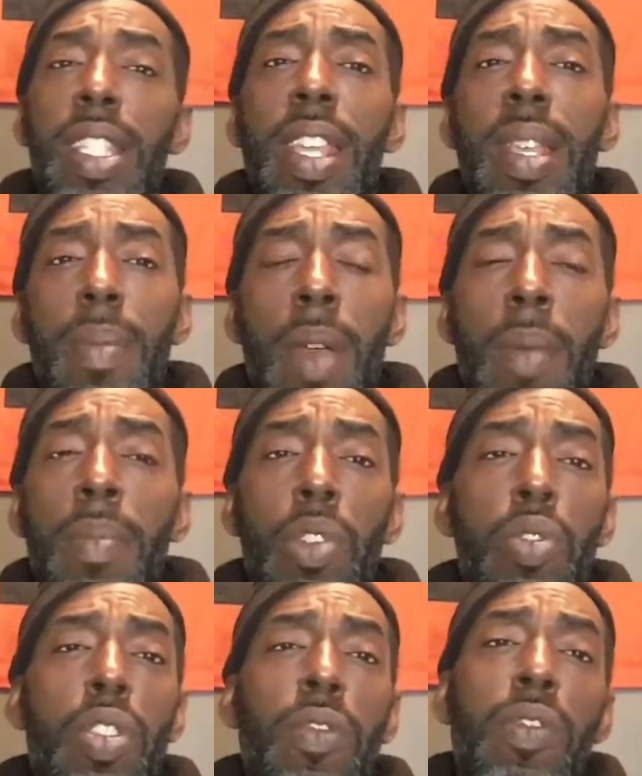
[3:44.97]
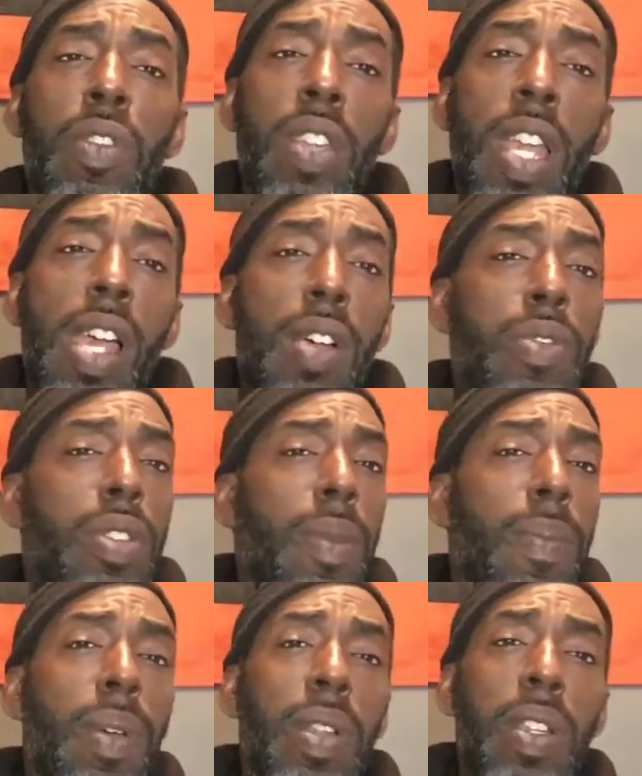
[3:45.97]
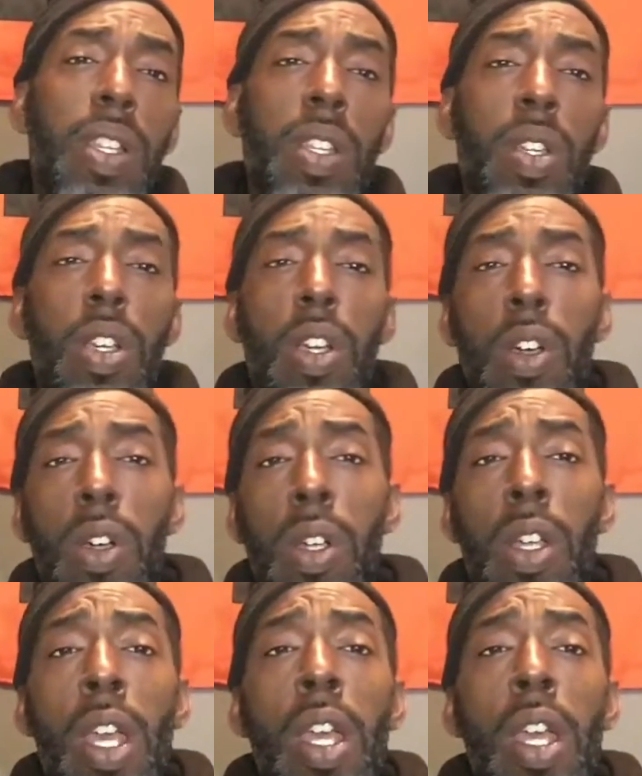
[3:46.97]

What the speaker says: take my music from the house and put it in a car,